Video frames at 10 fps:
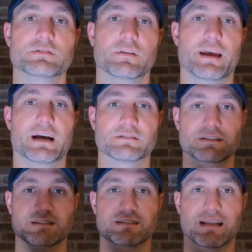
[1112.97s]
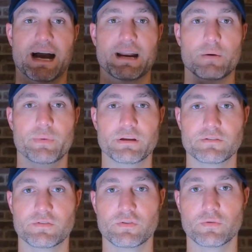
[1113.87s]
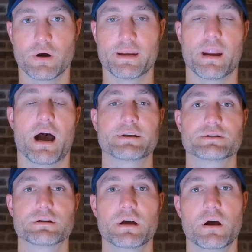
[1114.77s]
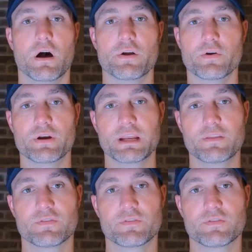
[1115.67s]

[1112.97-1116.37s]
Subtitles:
So they actually slide up into a notch underneath.